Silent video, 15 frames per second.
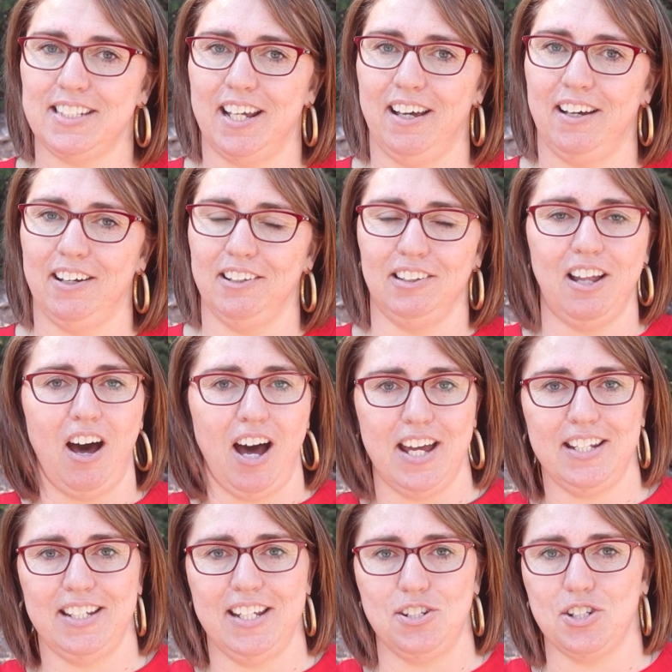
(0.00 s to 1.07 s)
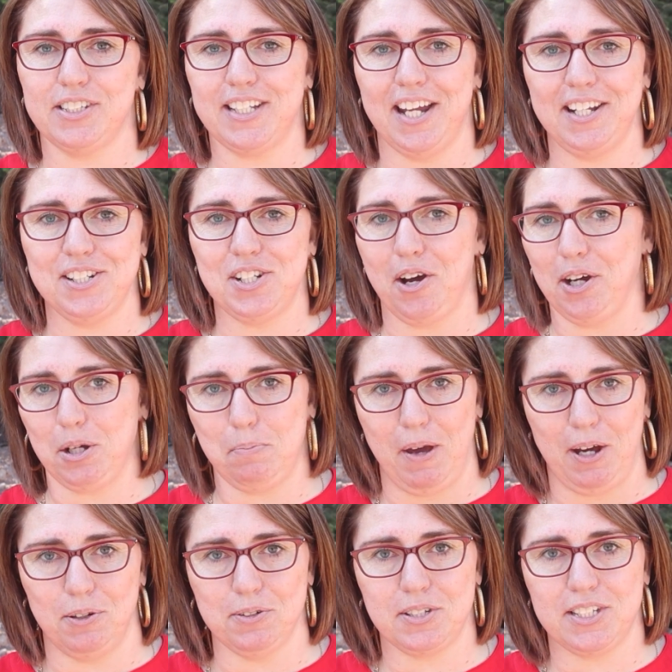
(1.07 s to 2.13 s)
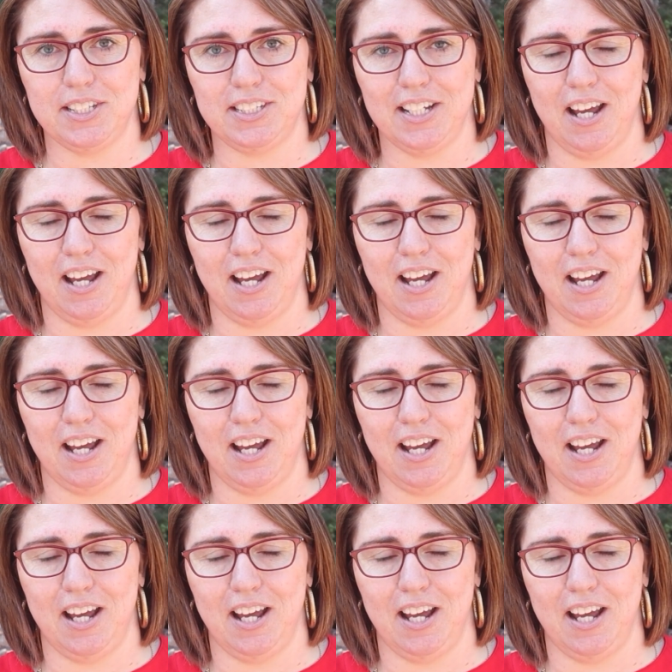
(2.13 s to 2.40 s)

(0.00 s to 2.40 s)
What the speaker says: a lot and just kind of talk about